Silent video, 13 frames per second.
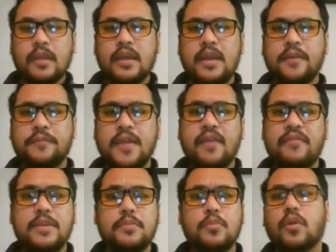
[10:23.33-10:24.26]
If you have
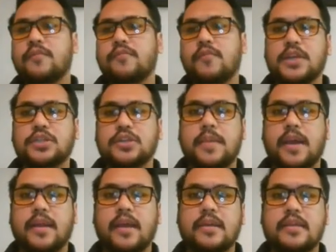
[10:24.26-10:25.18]
any more information
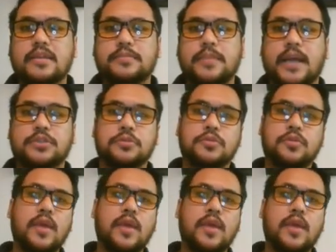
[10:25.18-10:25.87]
about any of these blasters